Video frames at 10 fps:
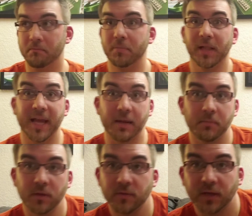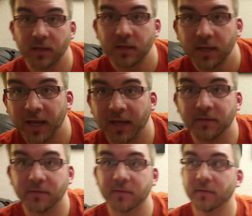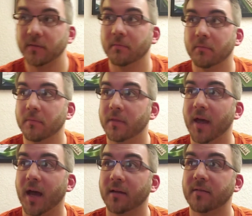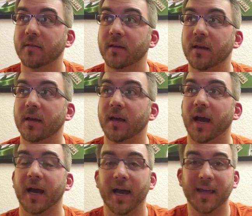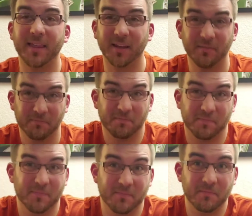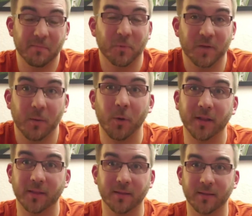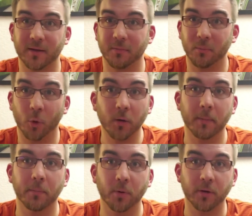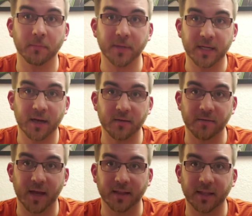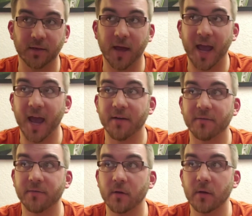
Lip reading: playing music, and thus I think somewhat they're more important because of that. You have